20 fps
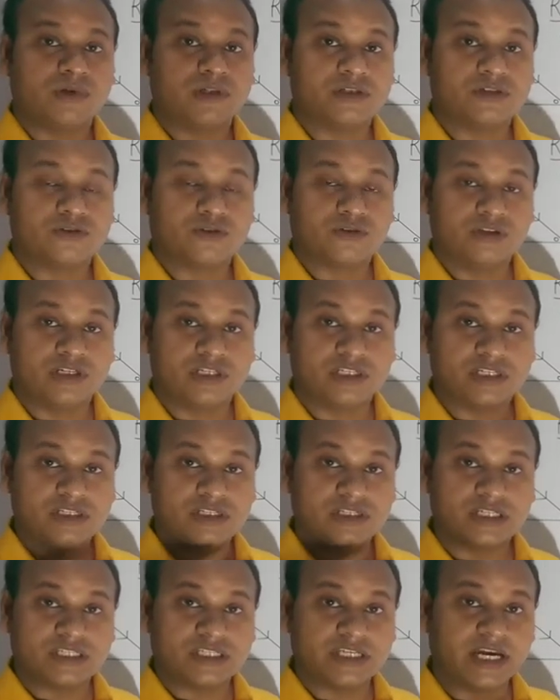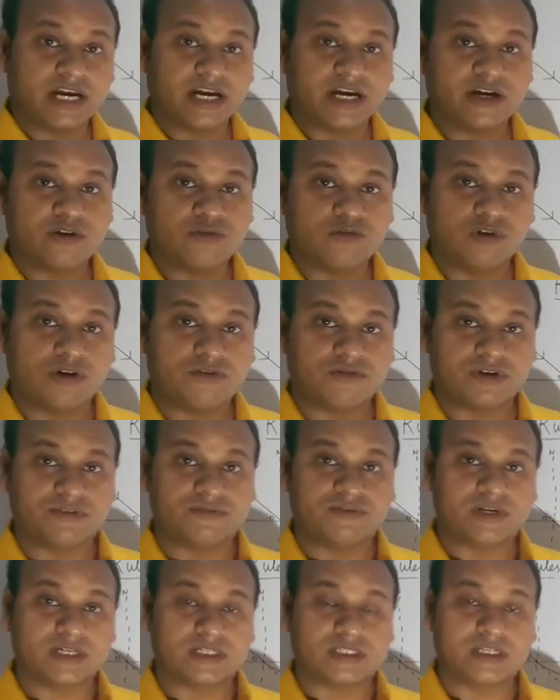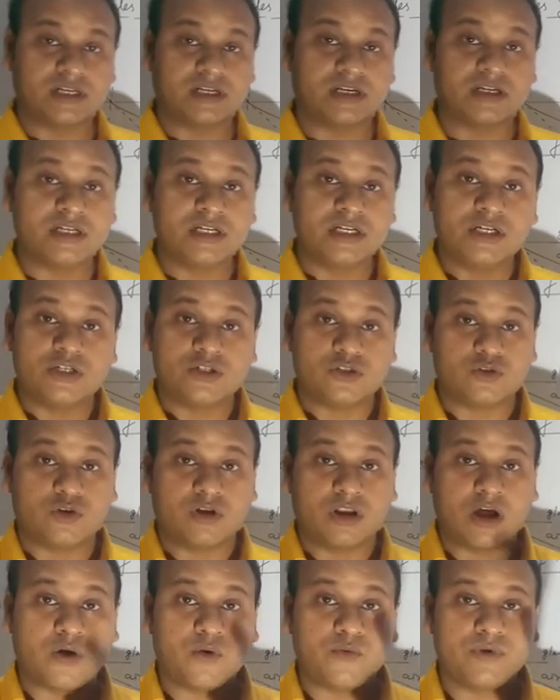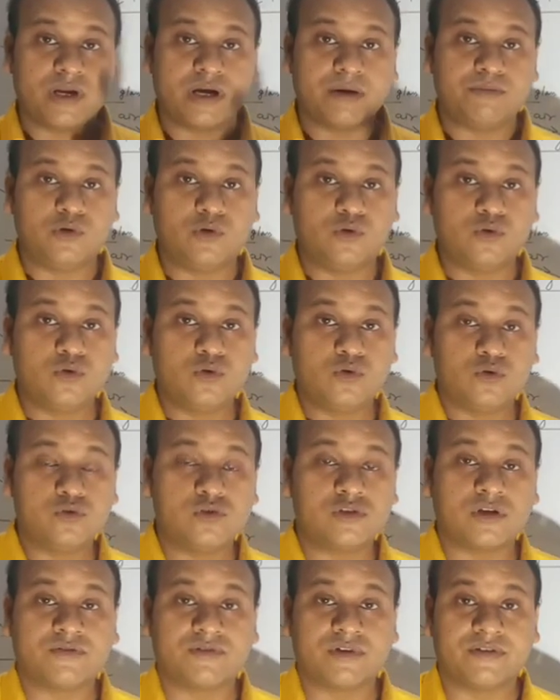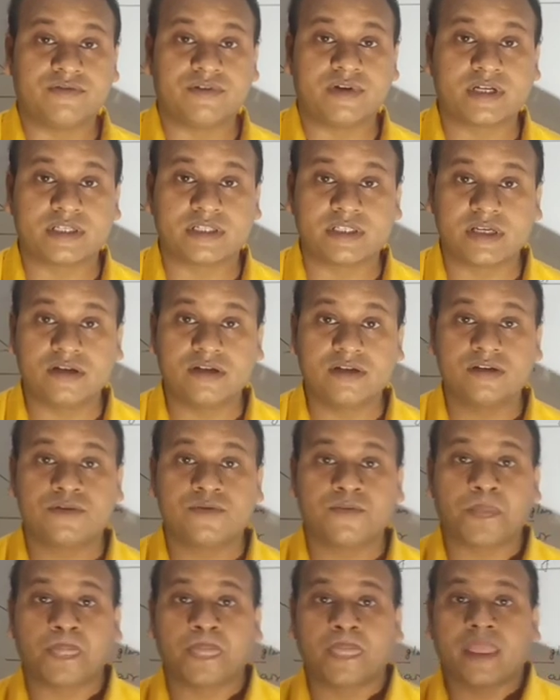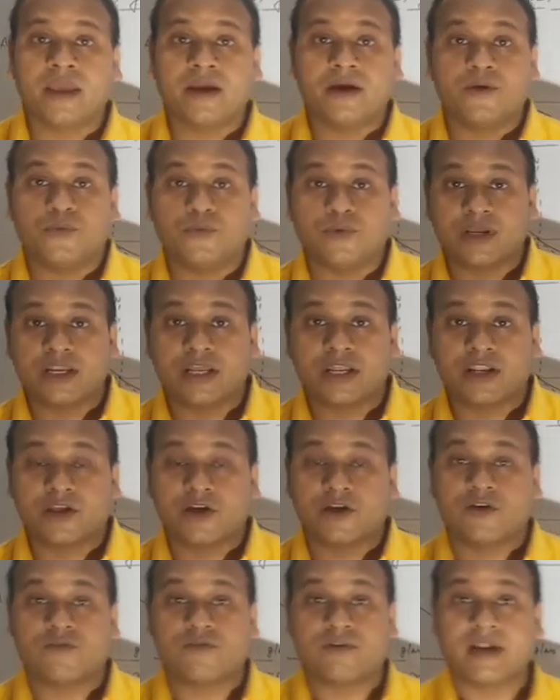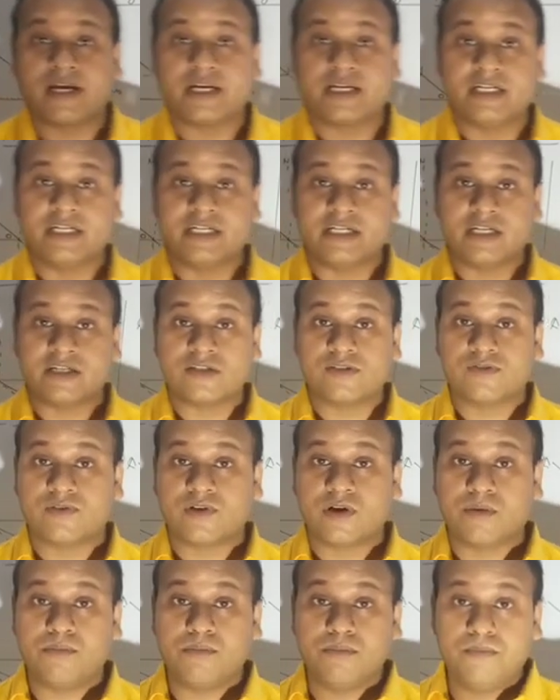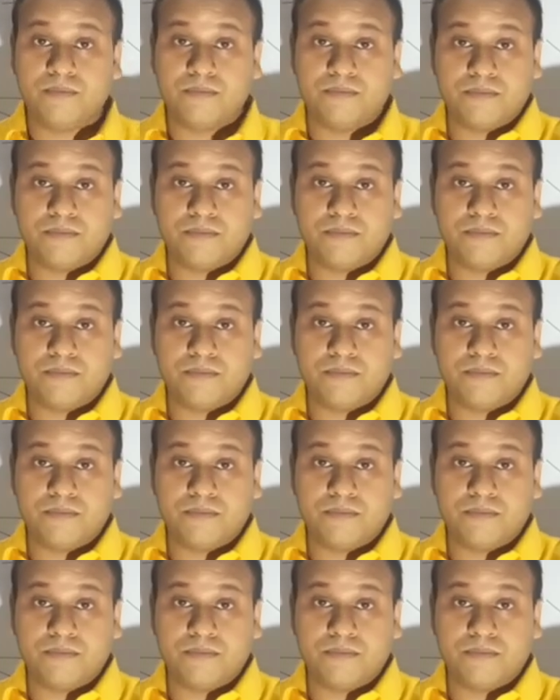So this is the second rule of refraction. So now we have two rules of refraction. When a ray of light enters from